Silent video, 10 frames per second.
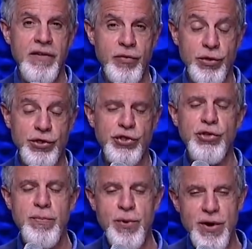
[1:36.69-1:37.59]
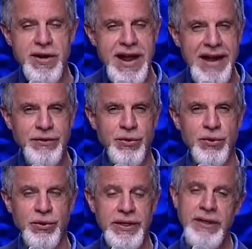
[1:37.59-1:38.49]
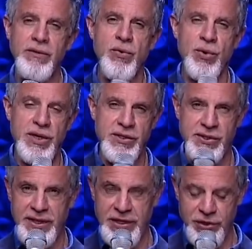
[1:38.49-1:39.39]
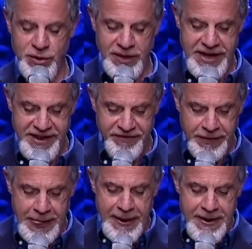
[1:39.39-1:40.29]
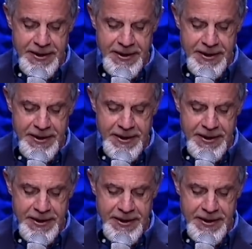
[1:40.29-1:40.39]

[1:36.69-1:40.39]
for supernatural increase in your life.